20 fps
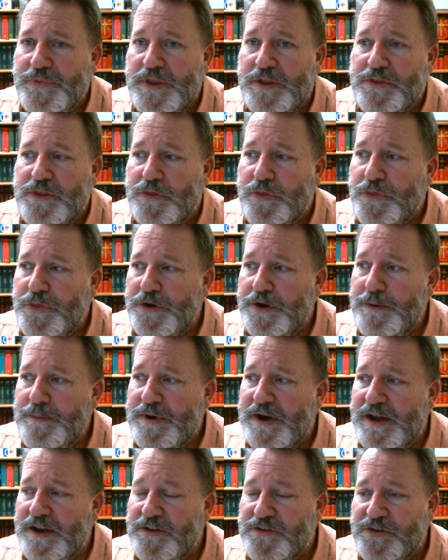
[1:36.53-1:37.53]
the theory
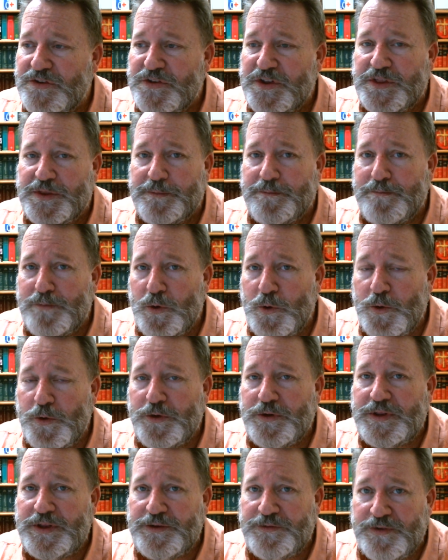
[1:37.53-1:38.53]
behind this is that the
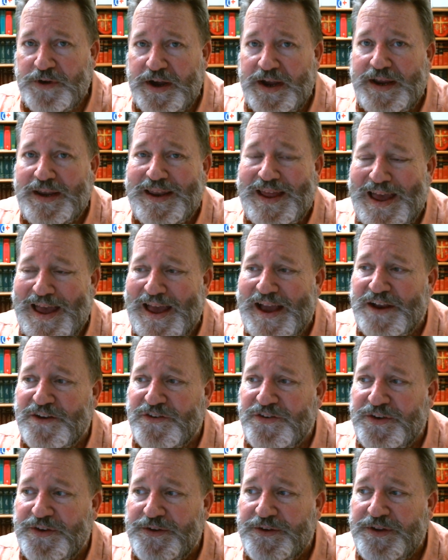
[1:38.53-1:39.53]
morally right
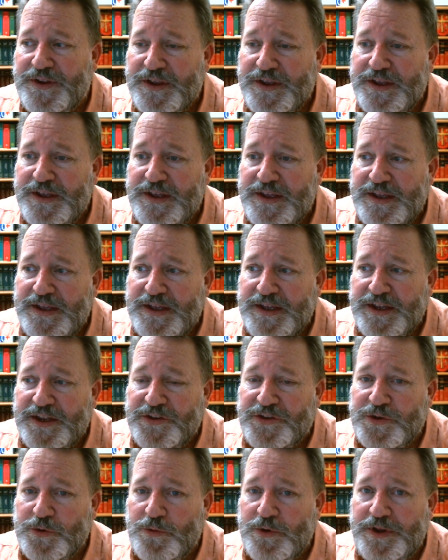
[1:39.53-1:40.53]
action
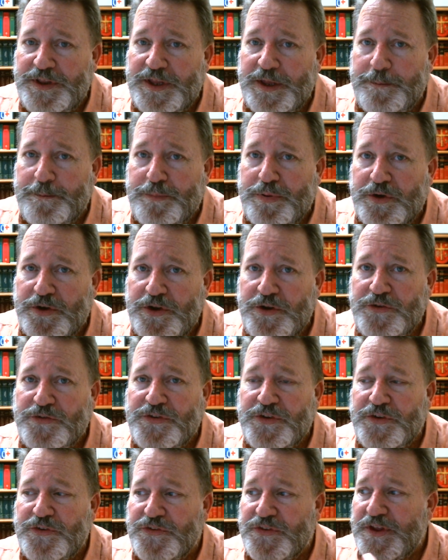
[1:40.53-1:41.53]
is the one that
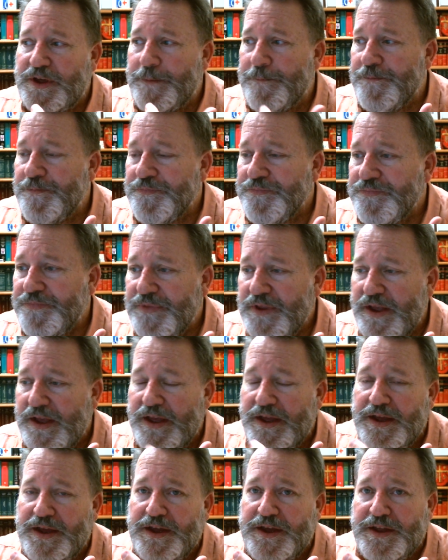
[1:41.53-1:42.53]
produces the
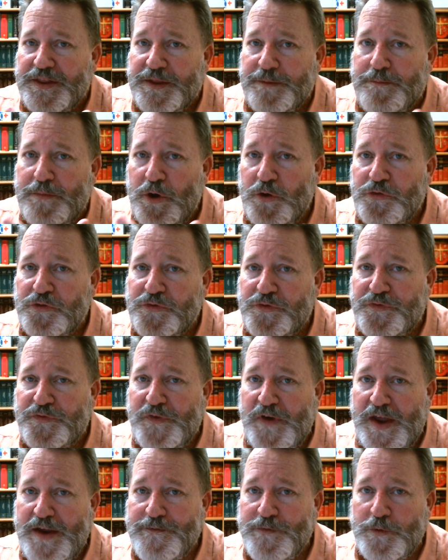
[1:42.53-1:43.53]
most
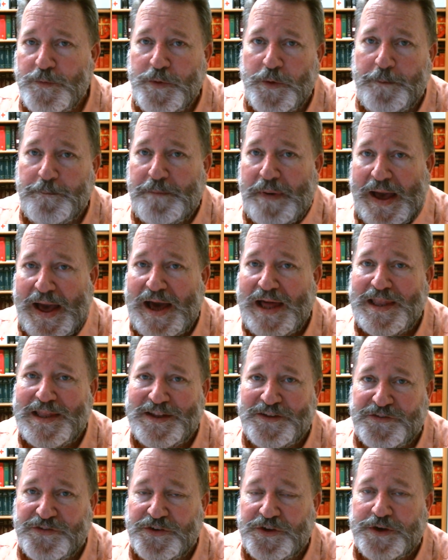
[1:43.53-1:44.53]
favorable
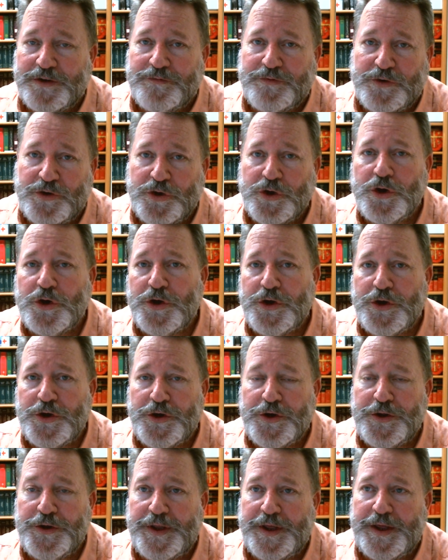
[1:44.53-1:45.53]
balance of
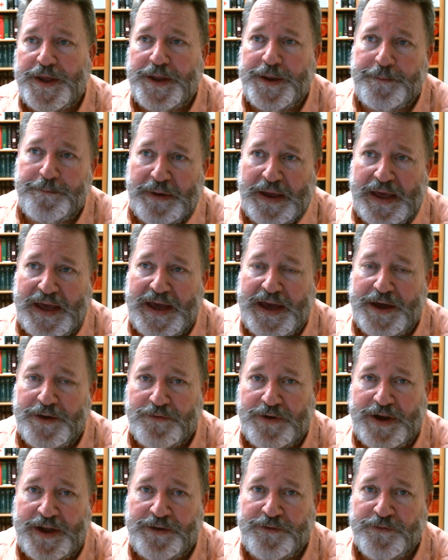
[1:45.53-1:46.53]
good and
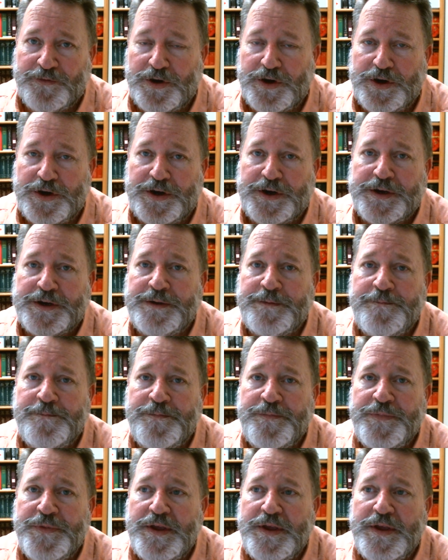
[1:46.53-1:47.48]
bad, right and wrong